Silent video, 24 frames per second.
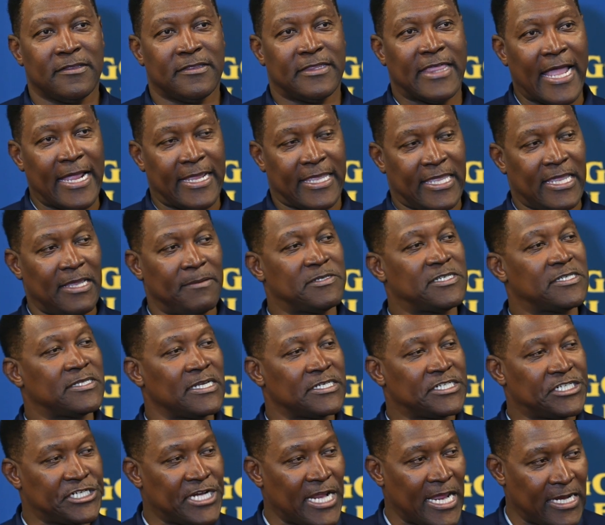That keeps
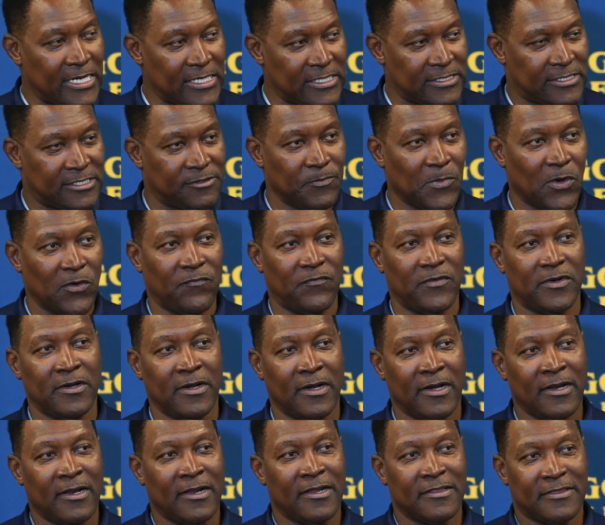the chains moving.
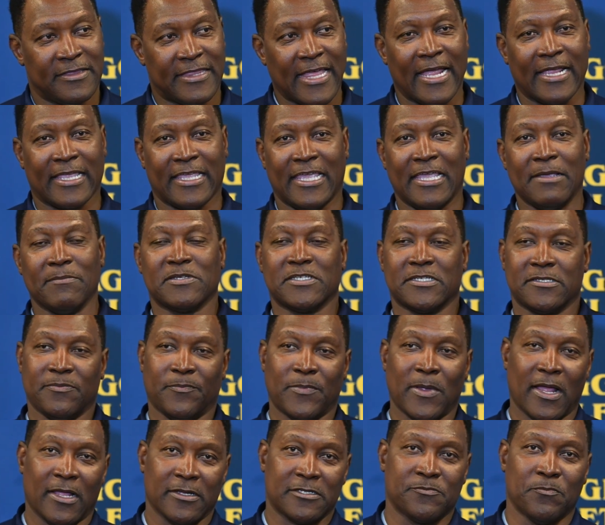That
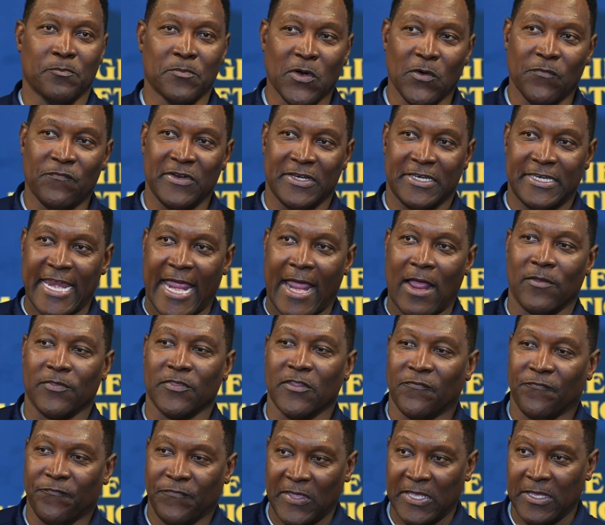keeps us moving
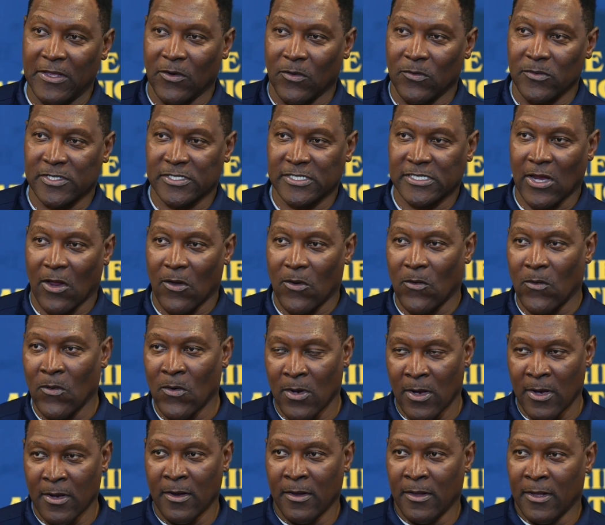down the field. So
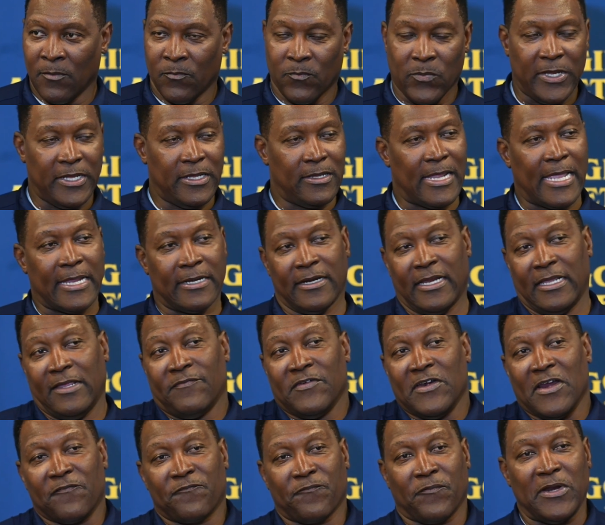we,
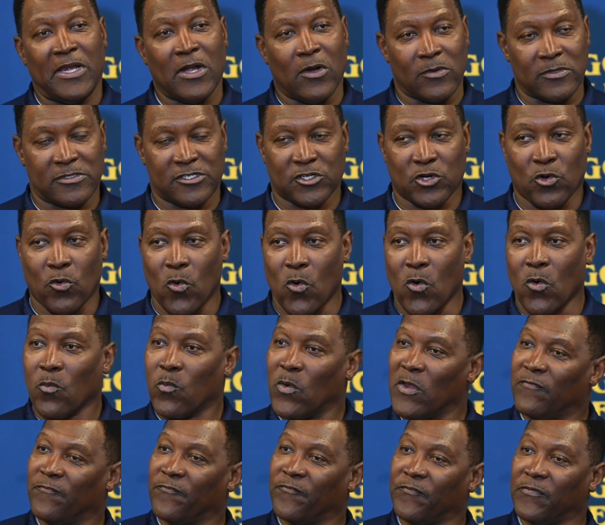even if we don't score,
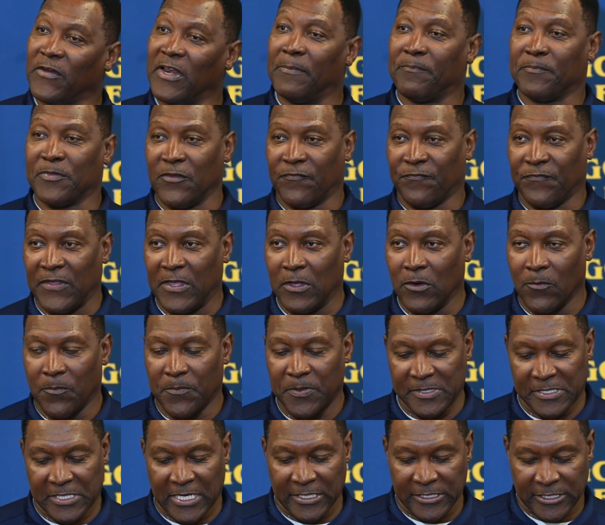we flip the field
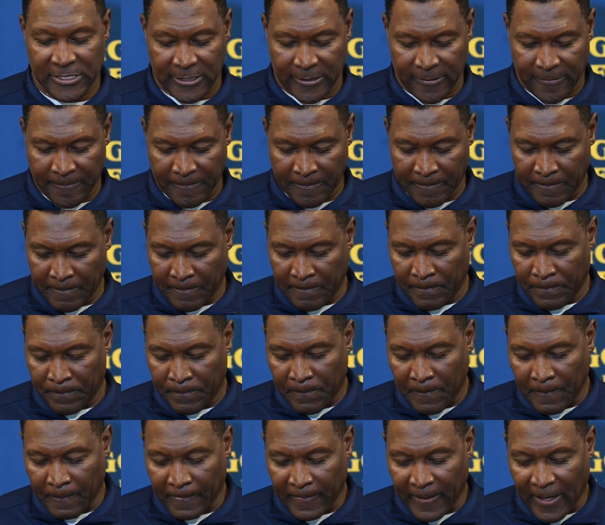position.
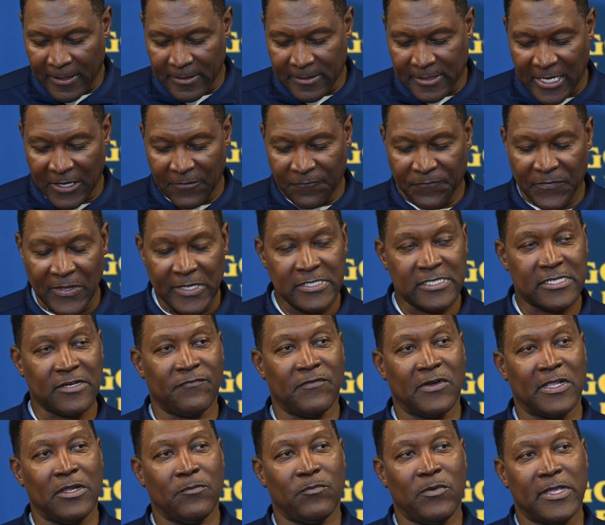
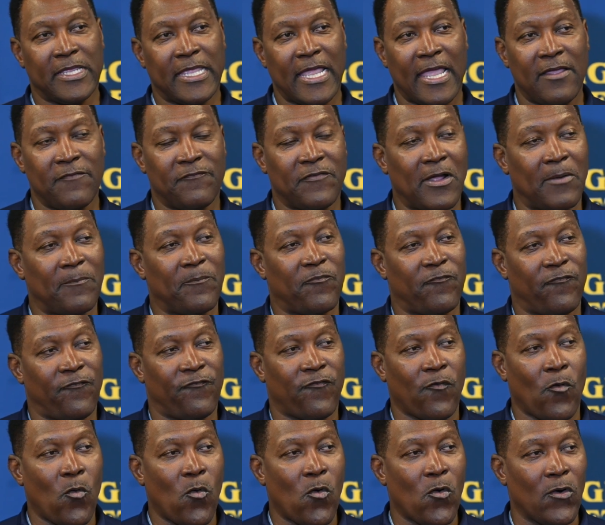Defensively, we gave up
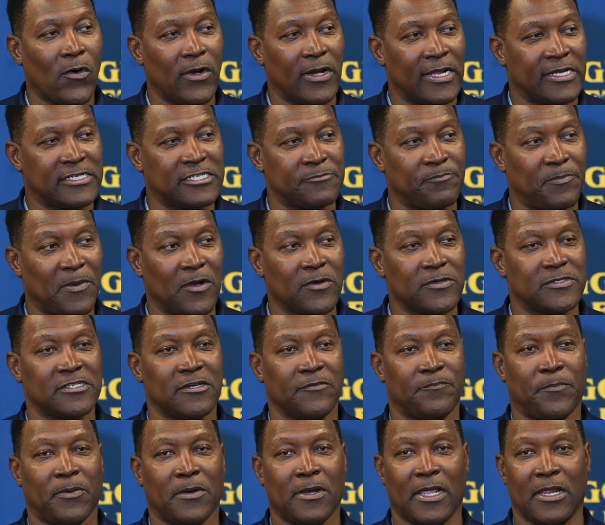four
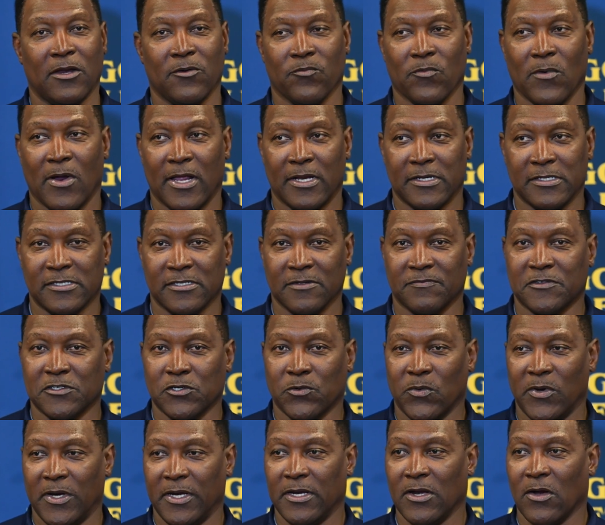explosive play runs of
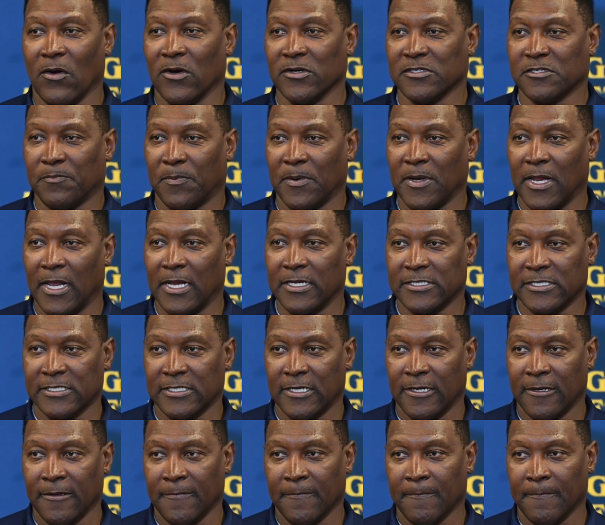20 yards plus.